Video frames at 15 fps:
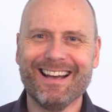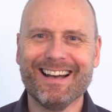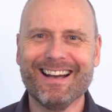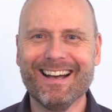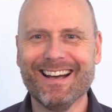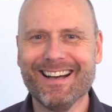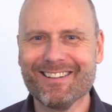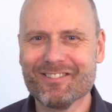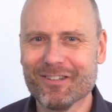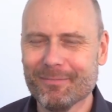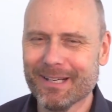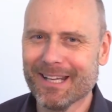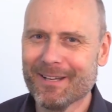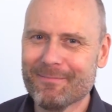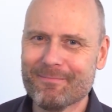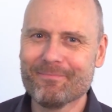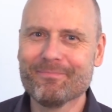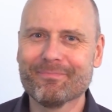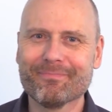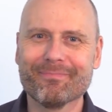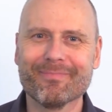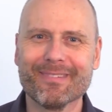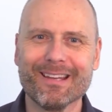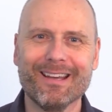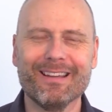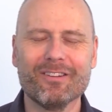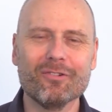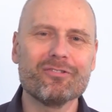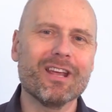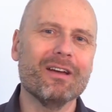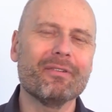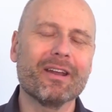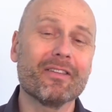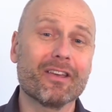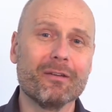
Ah, Germany. Don't you have another